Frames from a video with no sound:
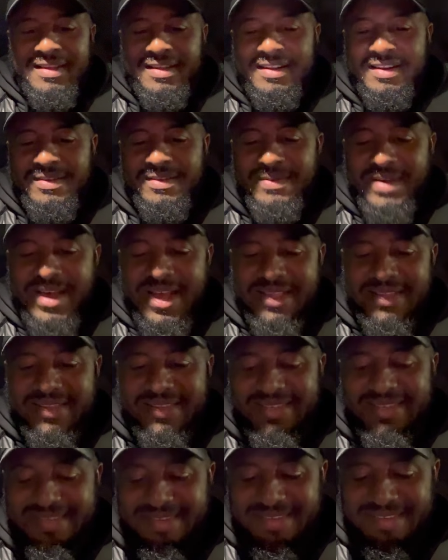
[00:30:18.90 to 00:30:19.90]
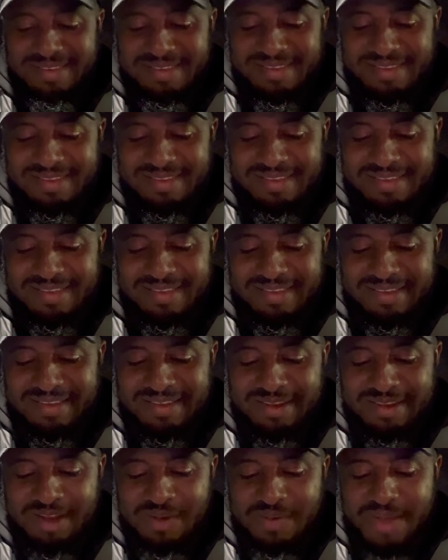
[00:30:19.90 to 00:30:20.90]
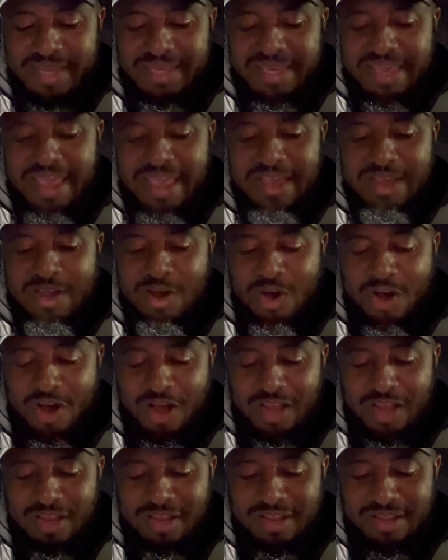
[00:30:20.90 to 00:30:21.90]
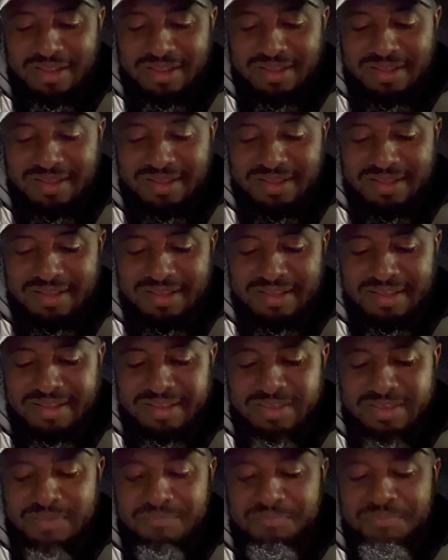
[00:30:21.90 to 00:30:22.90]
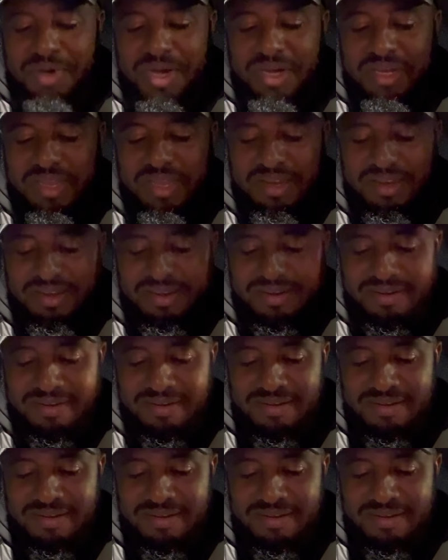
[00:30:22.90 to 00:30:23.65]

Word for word: What? No, I can't call. You bugging.